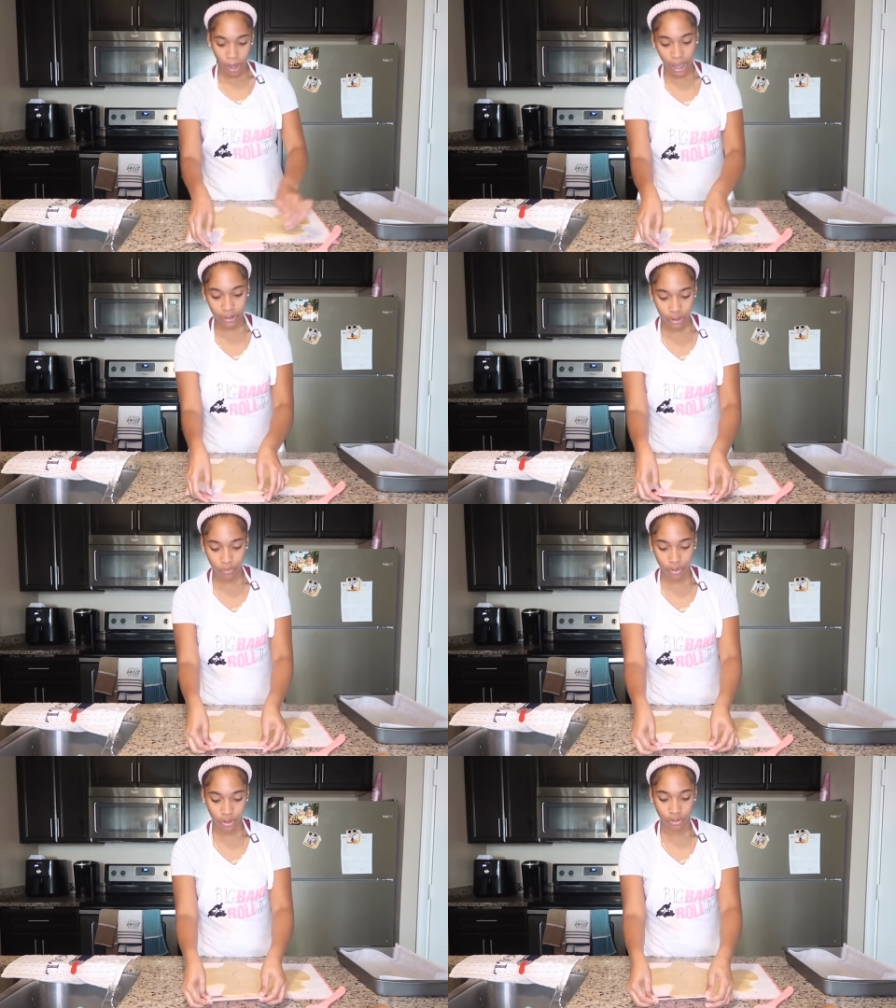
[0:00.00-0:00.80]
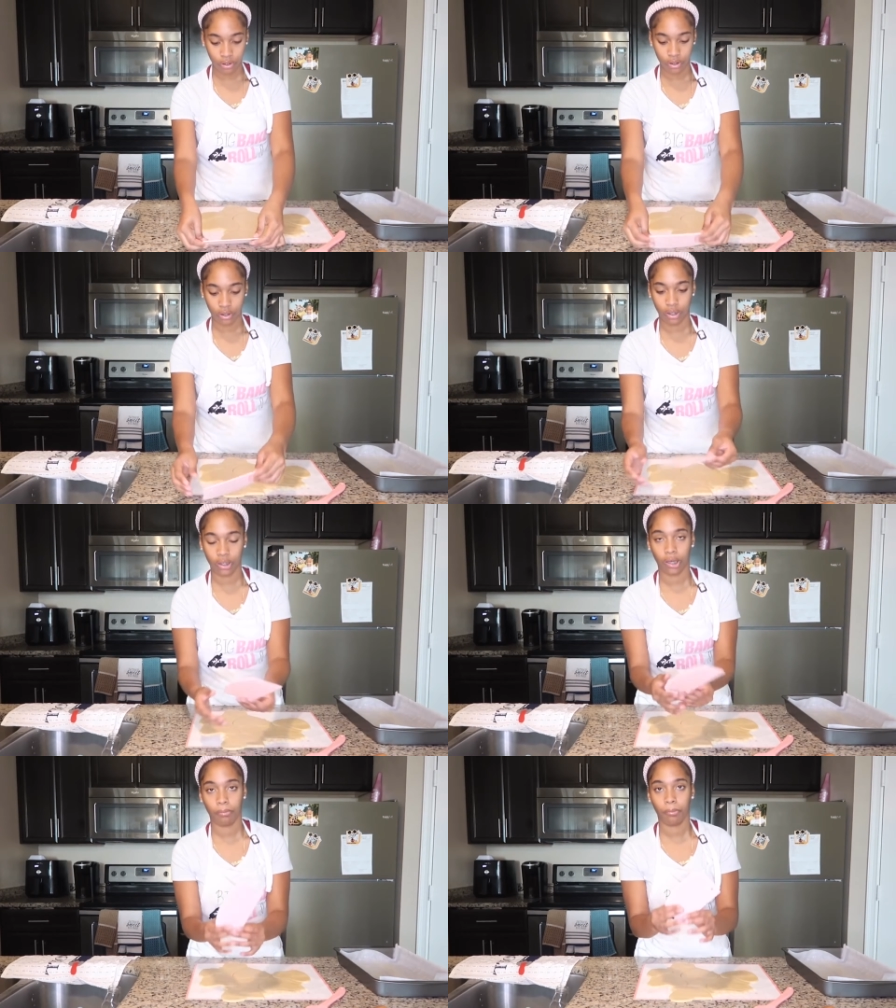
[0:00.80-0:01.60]
I actually want to use this
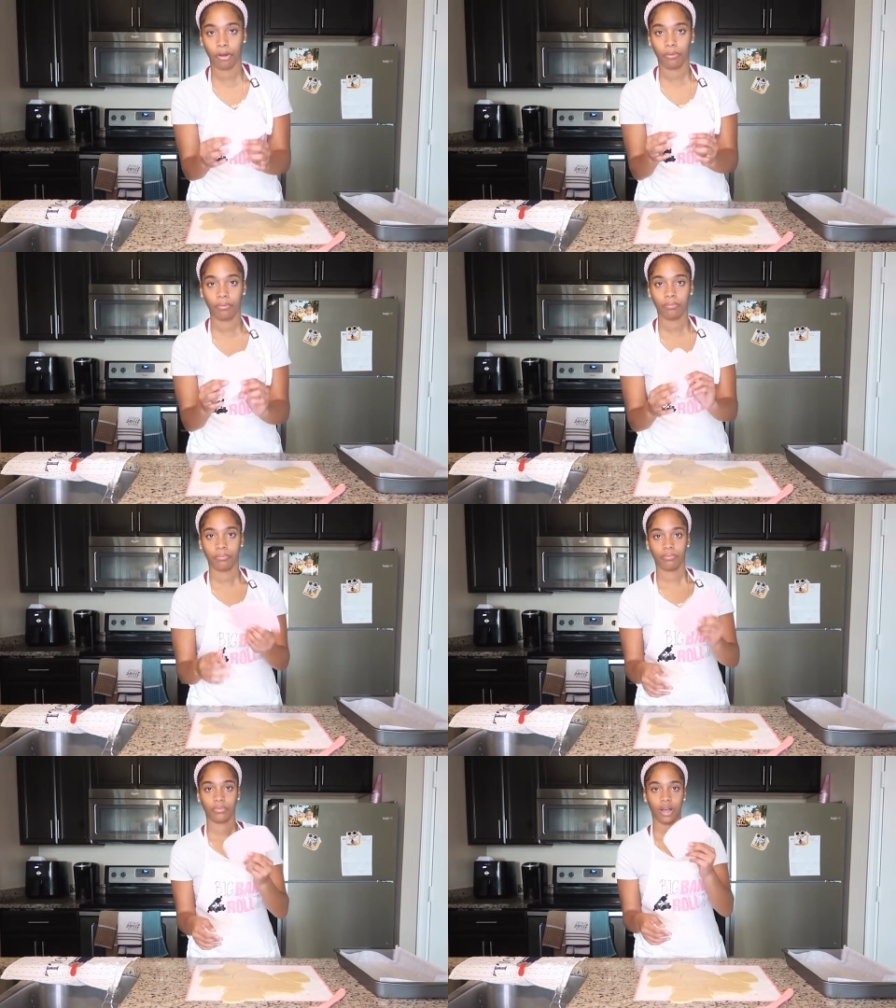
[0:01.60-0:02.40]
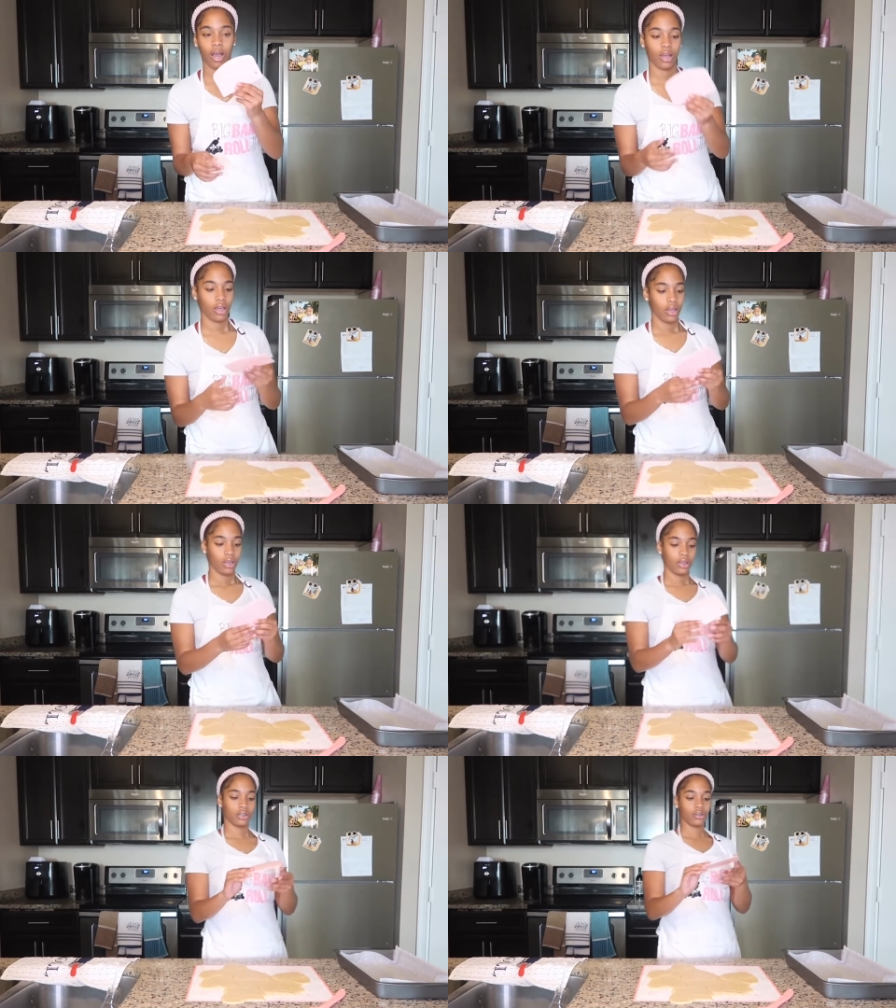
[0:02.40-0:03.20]
thing that my mom got.
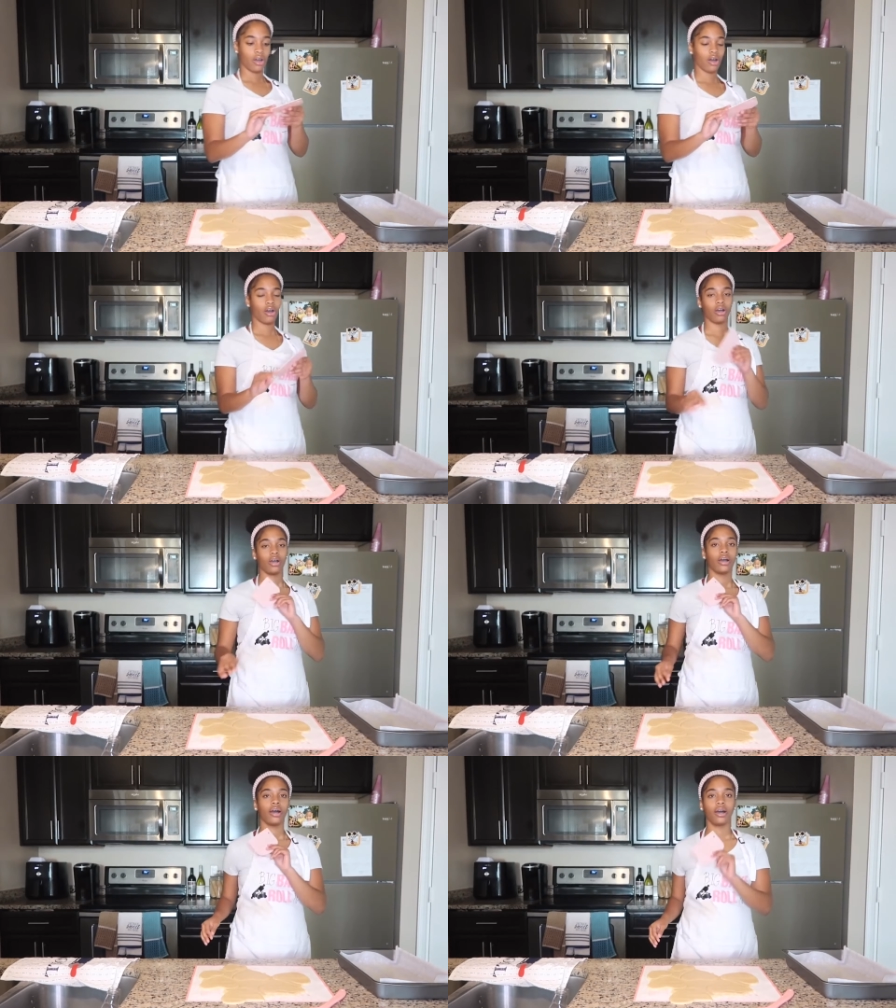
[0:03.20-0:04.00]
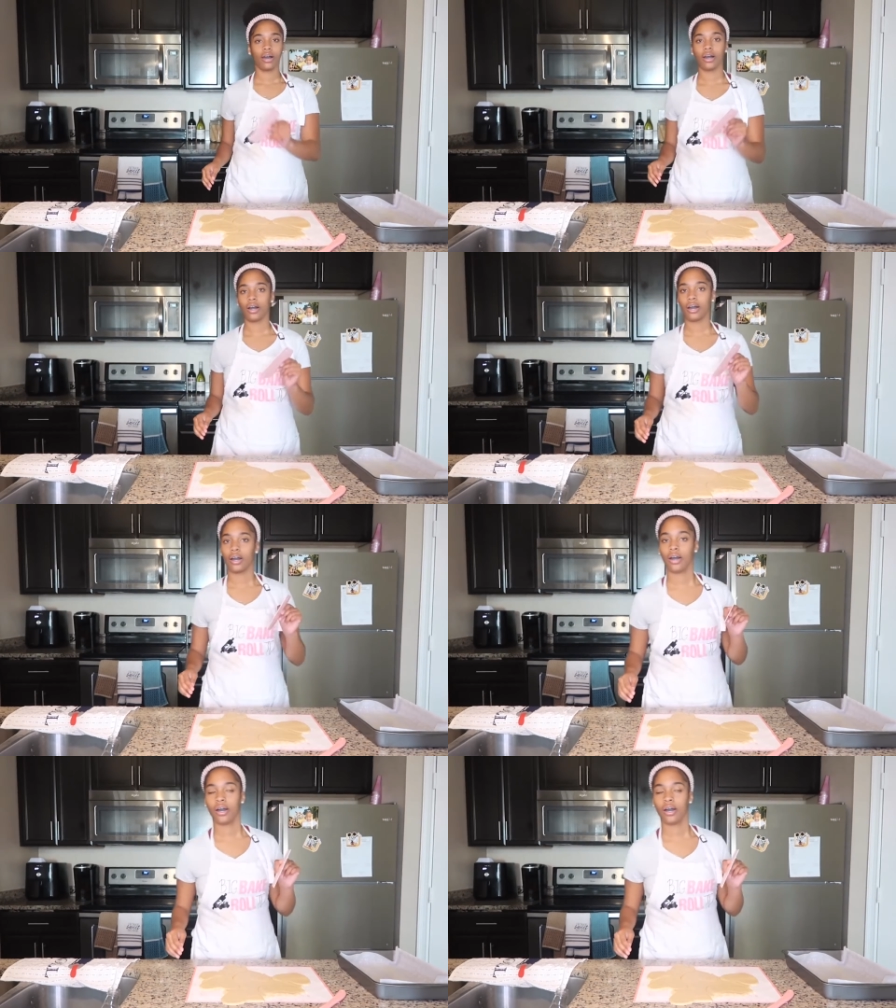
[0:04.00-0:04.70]
It's called a